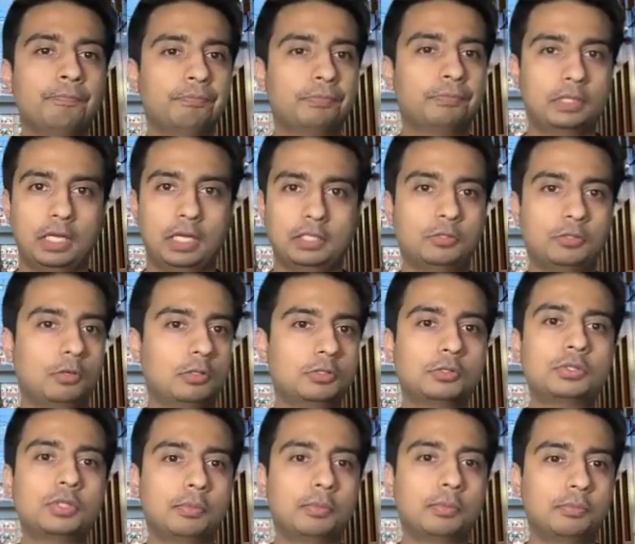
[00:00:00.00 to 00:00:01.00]
That's also
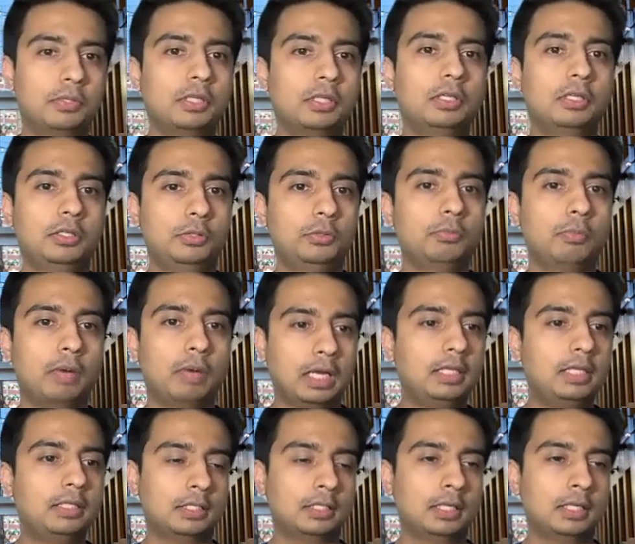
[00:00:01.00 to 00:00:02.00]
something you might
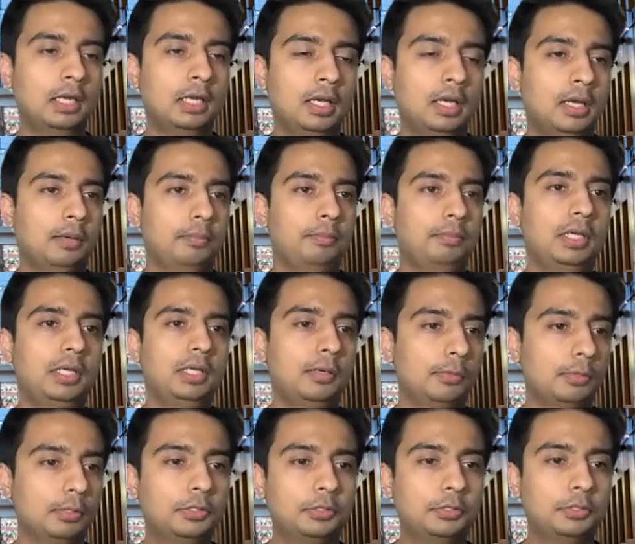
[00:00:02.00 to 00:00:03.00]
be able
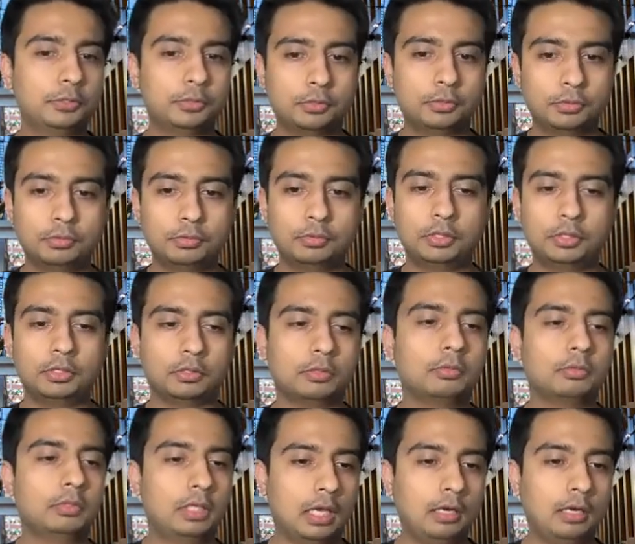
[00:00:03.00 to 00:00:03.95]
to, get.